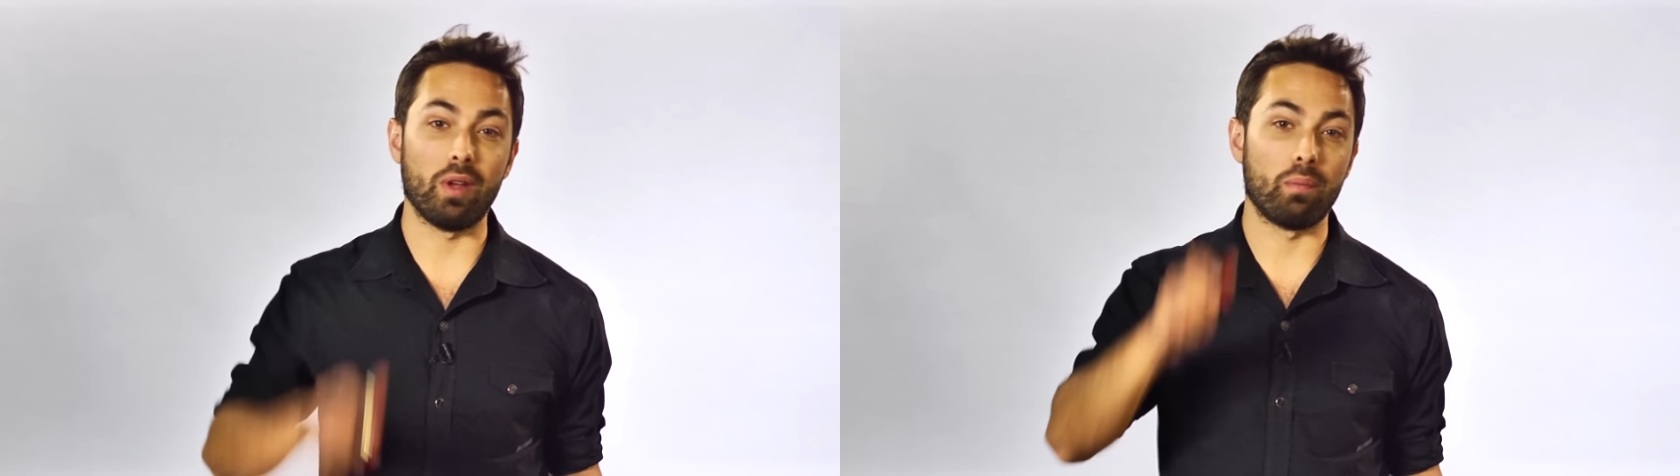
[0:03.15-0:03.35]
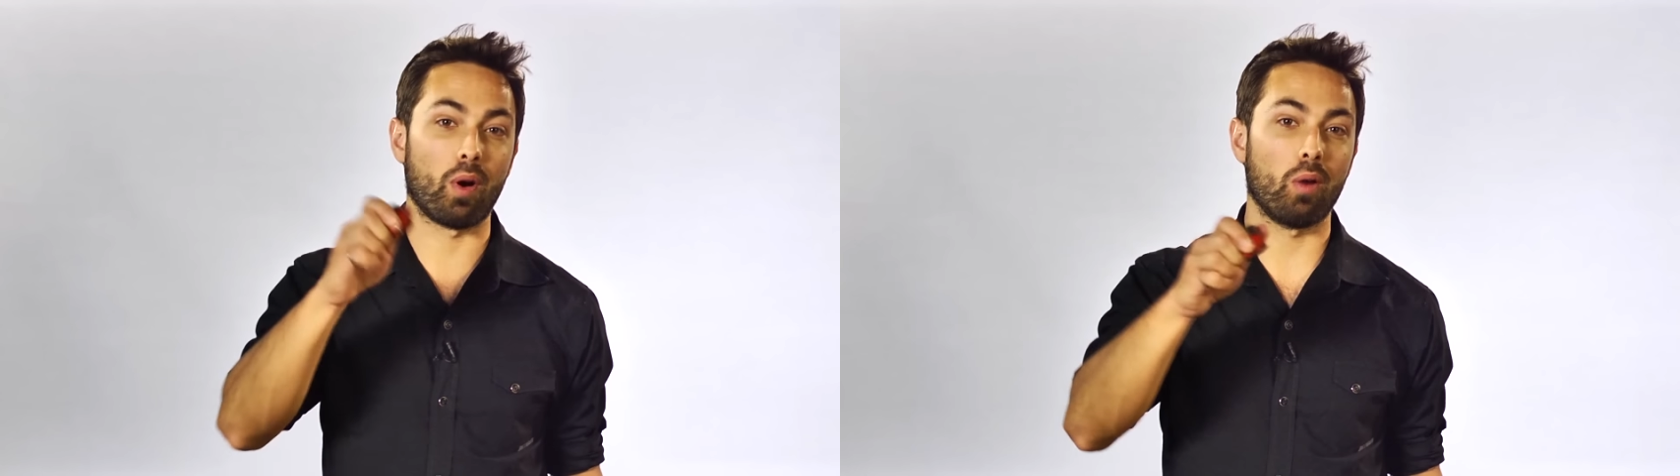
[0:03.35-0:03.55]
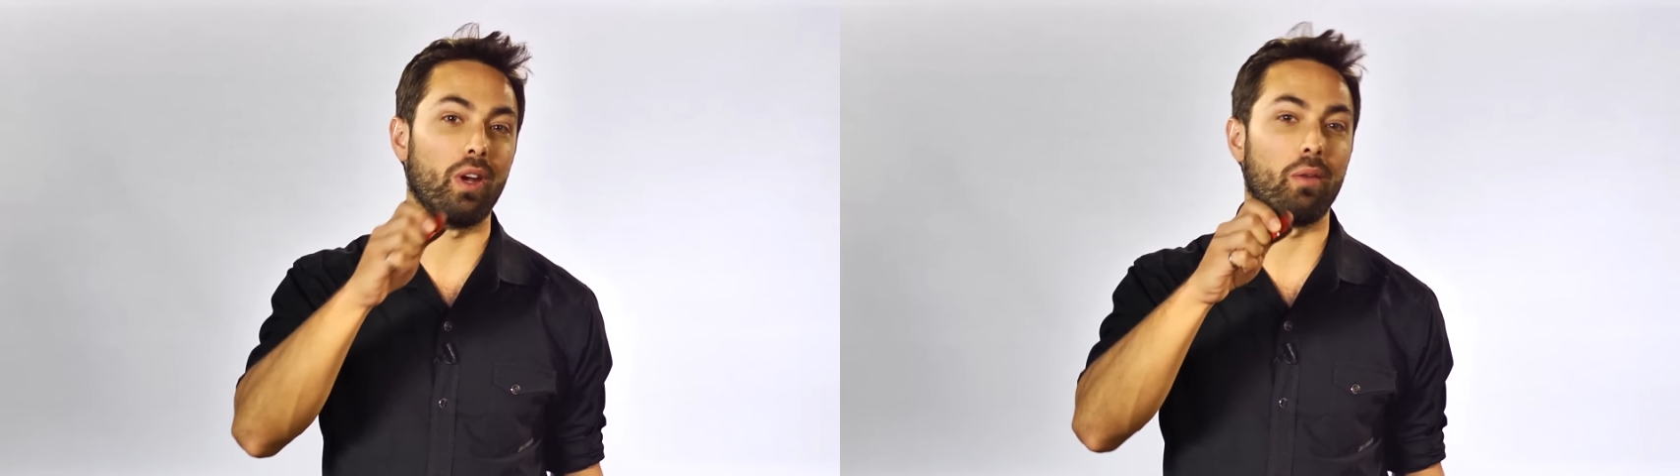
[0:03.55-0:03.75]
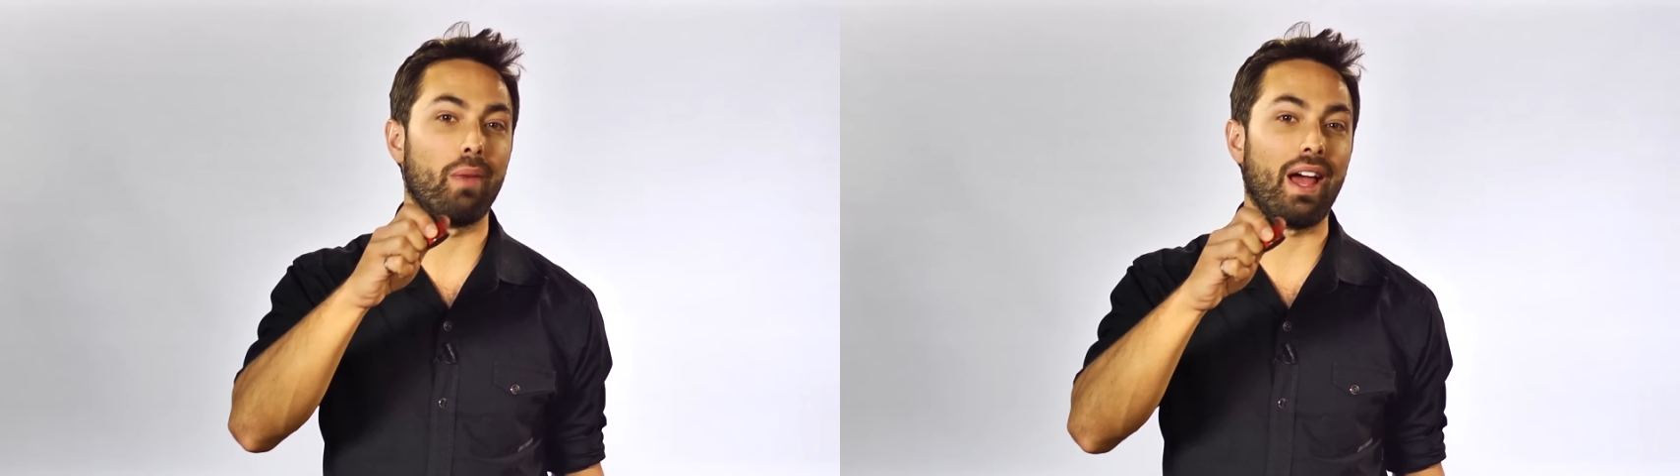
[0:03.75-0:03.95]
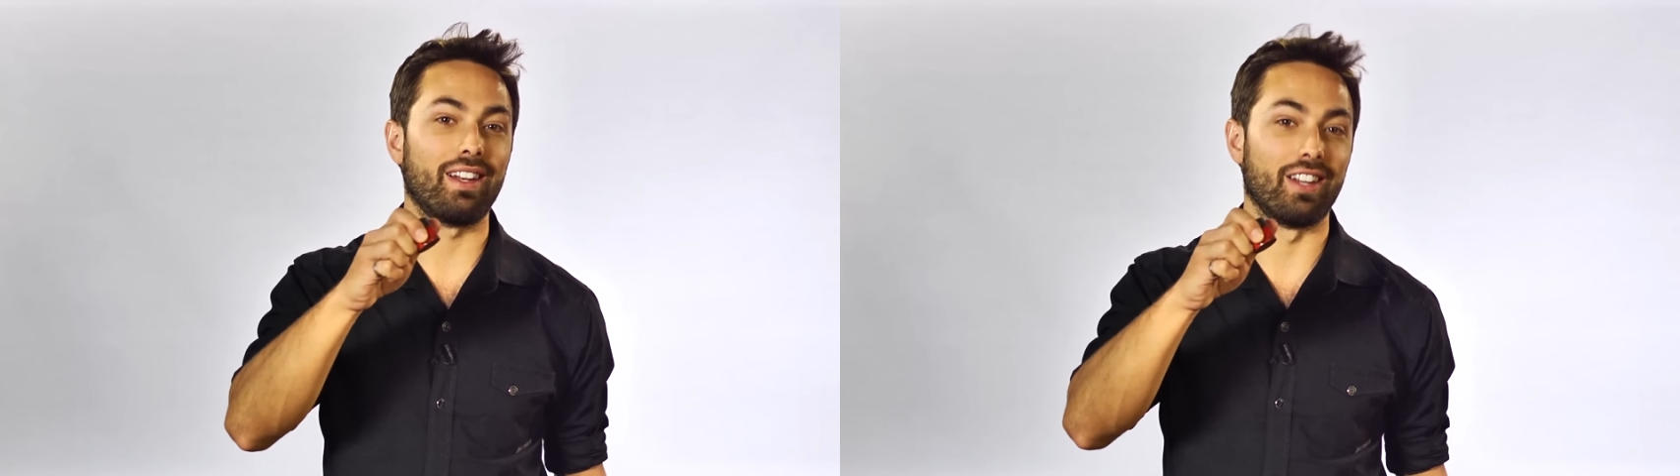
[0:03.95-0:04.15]
be permanent
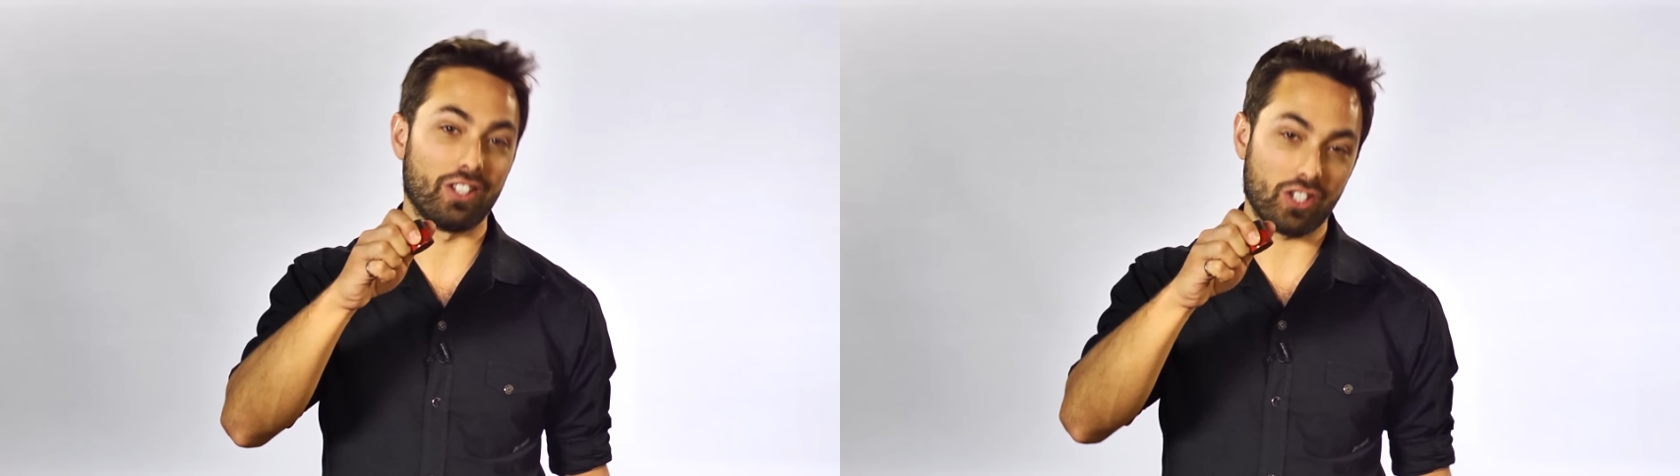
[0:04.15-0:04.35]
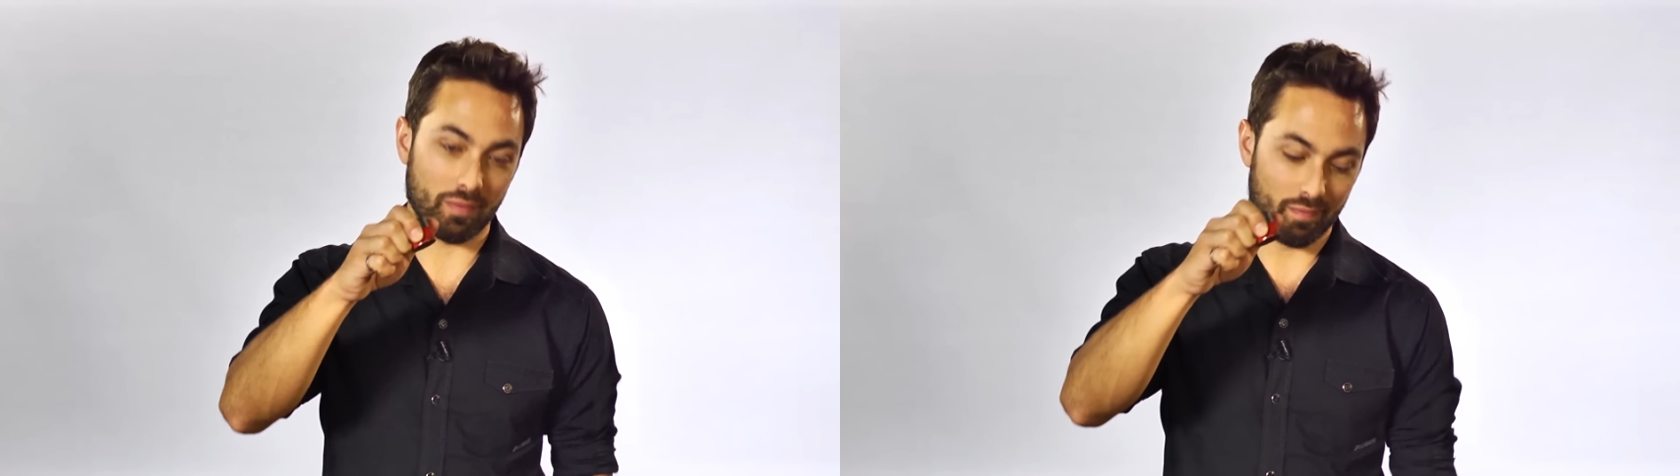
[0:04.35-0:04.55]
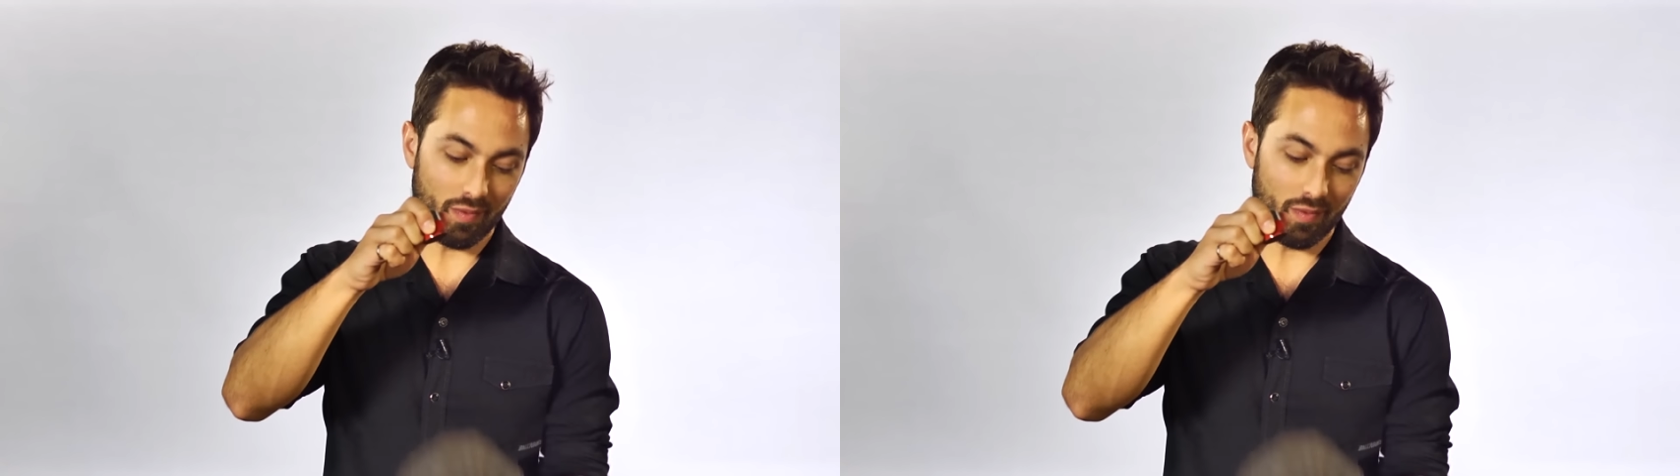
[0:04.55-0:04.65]
magnets.